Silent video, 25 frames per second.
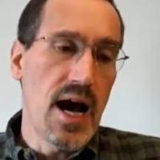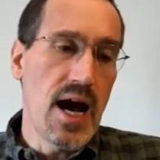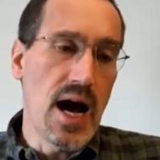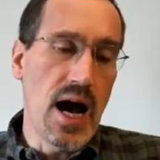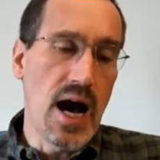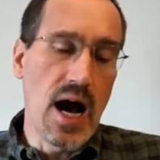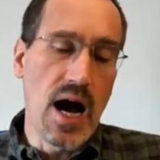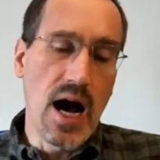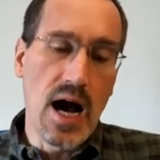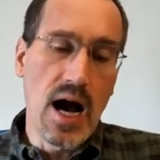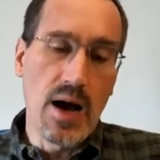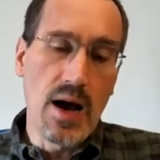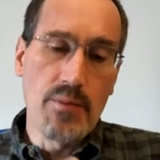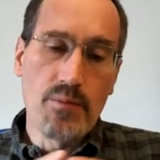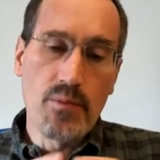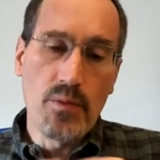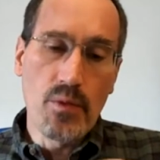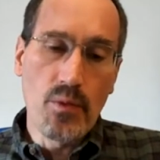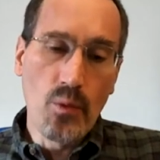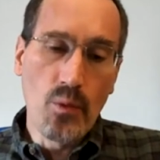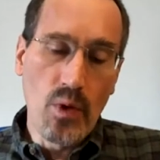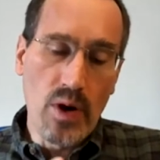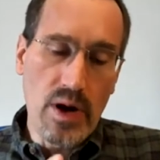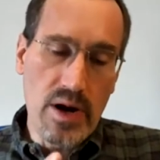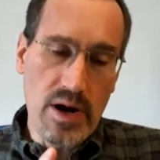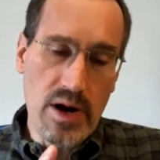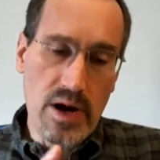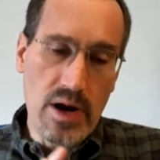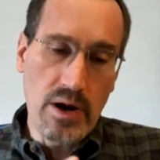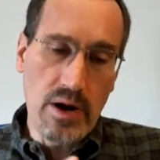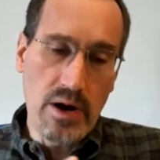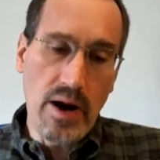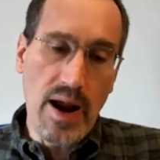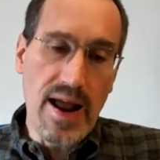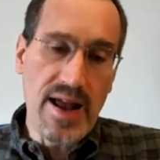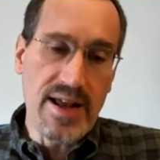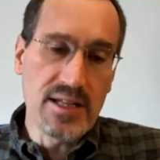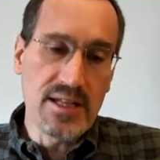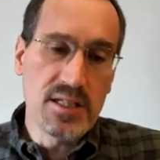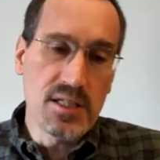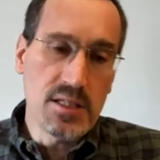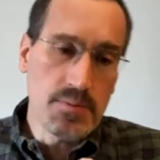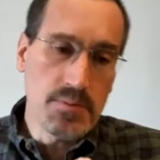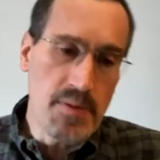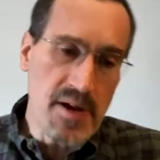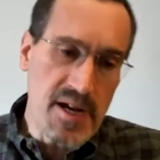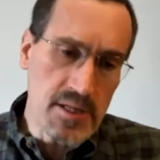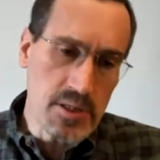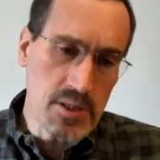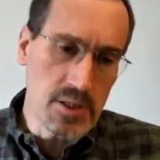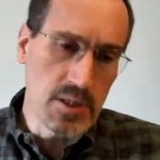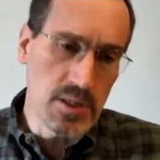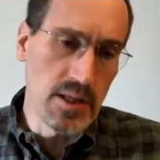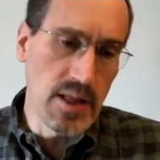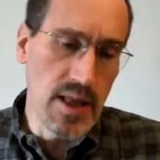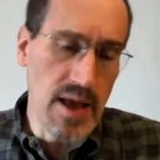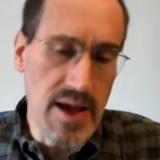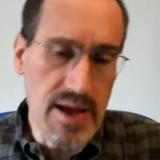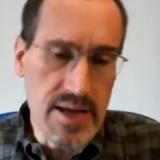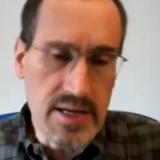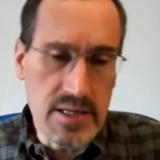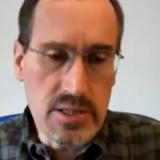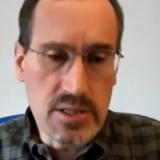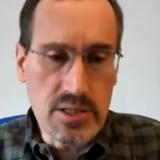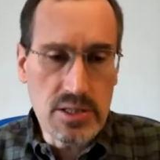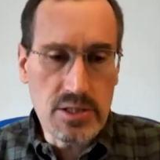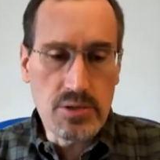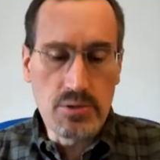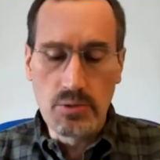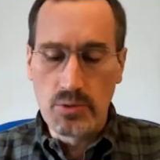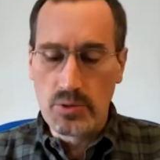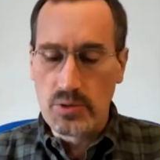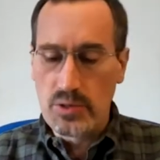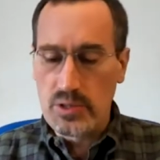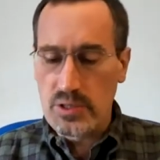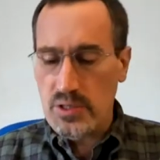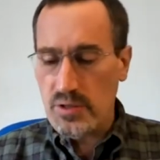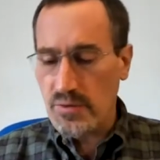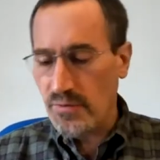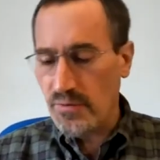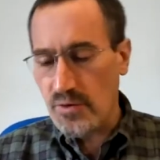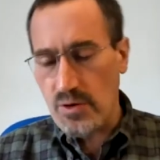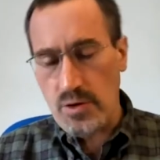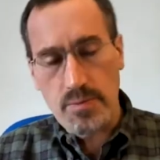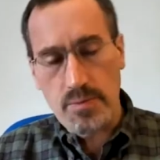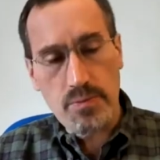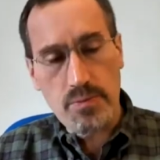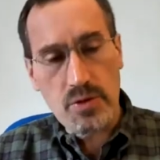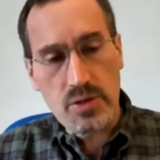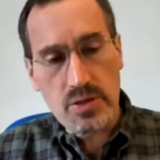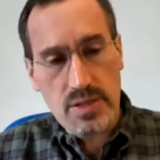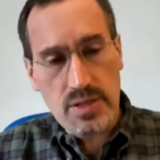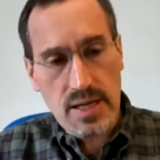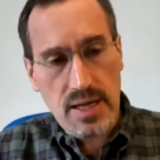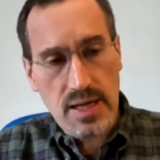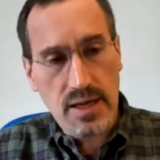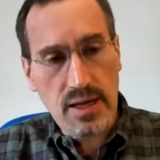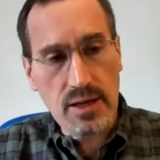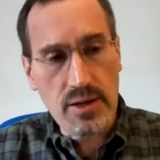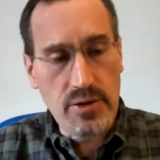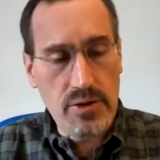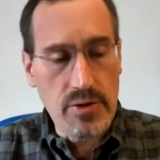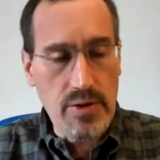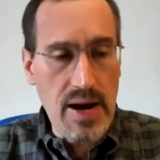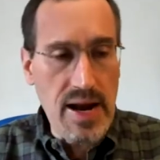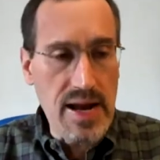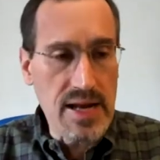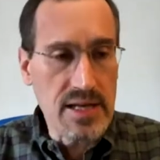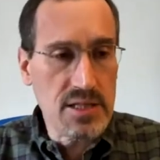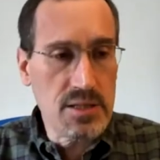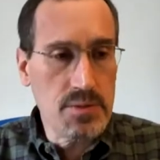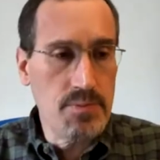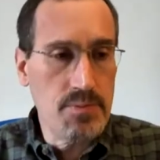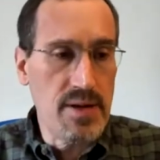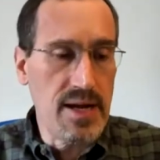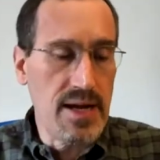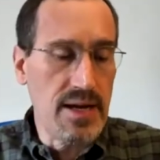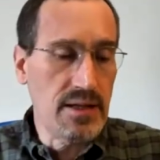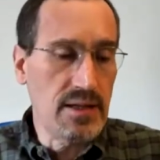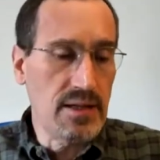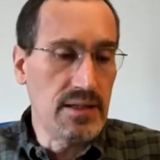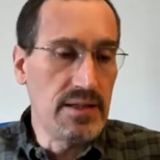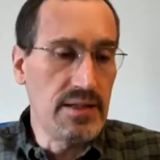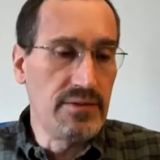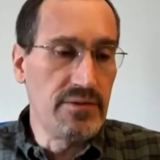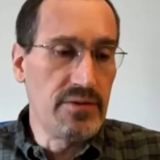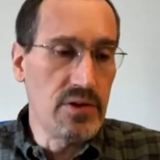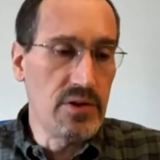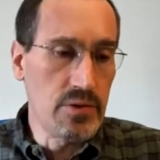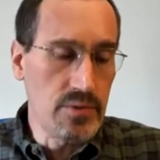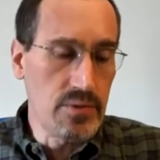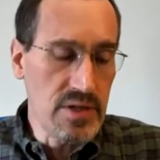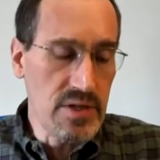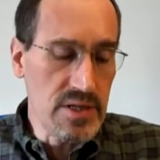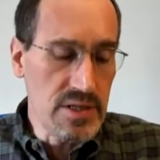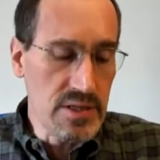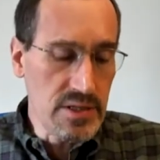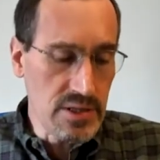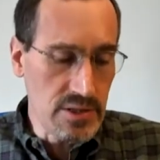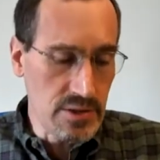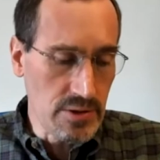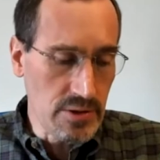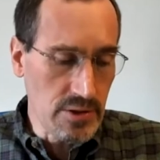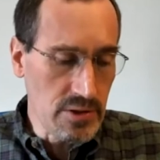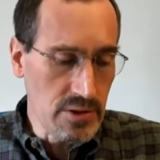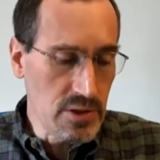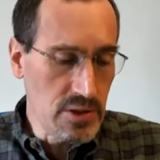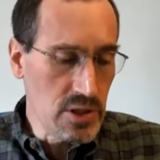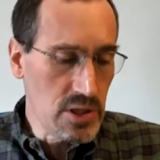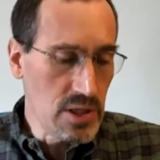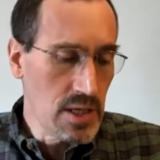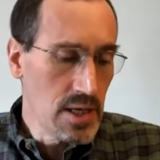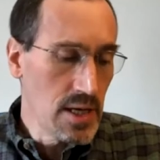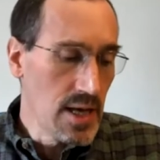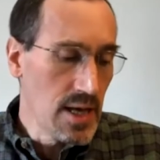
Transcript: Um, where as specialized tools for a particular aspect of your research,